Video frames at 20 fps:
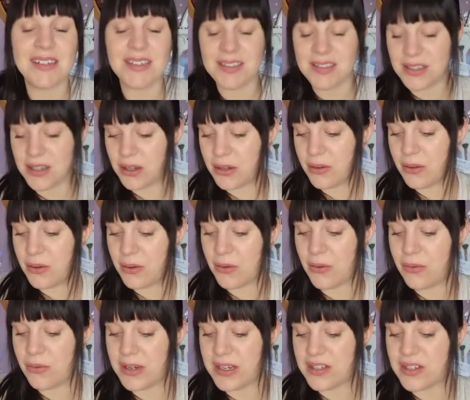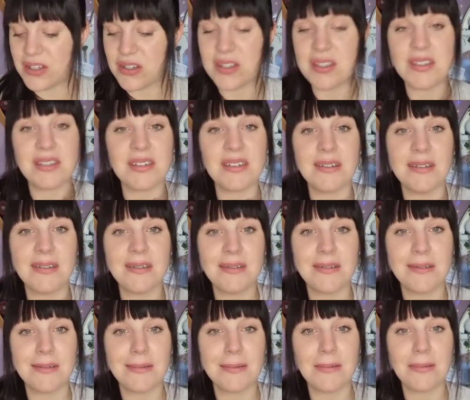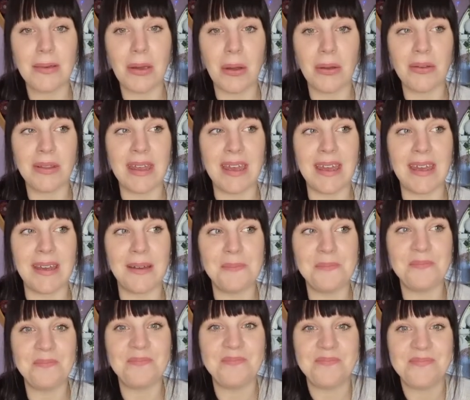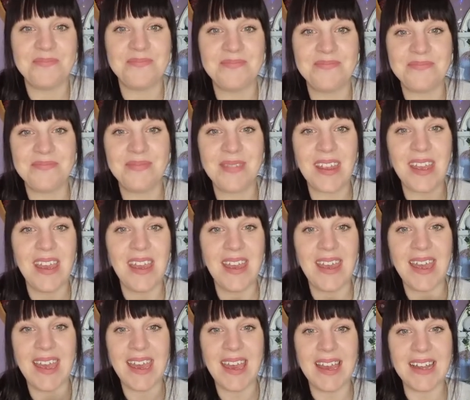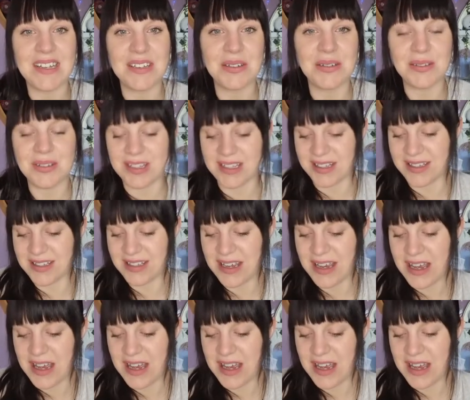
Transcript: So we'll just go there and do this.